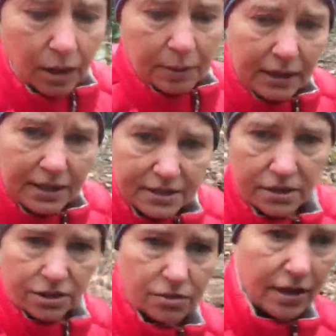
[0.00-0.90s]
he said,
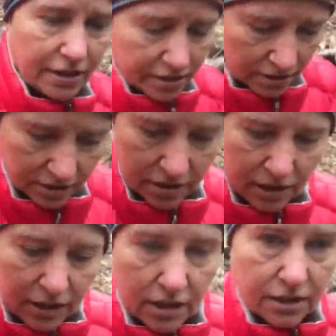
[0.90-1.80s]
you know, rather than
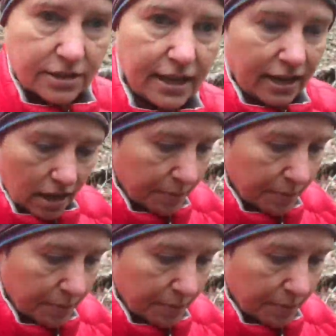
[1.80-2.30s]
just getting up